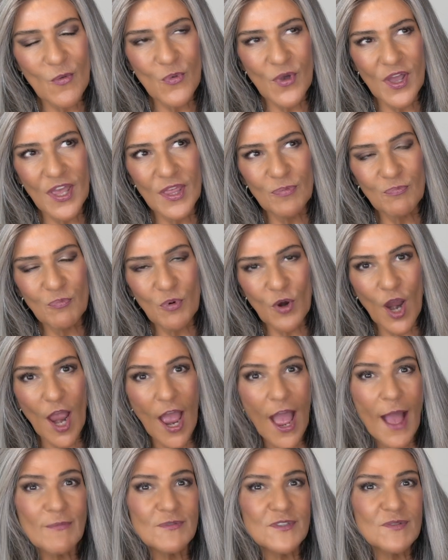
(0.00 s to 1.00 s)
with
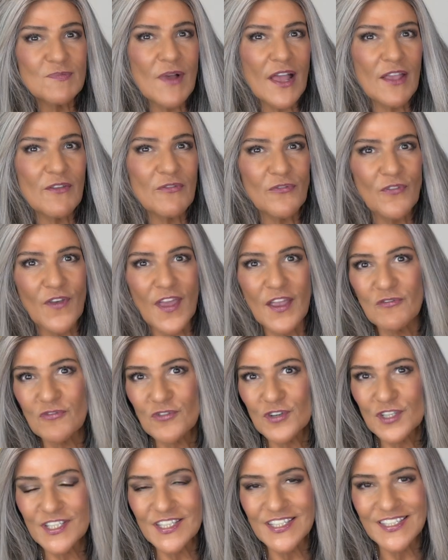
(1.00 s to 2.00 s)
perhaps my favorite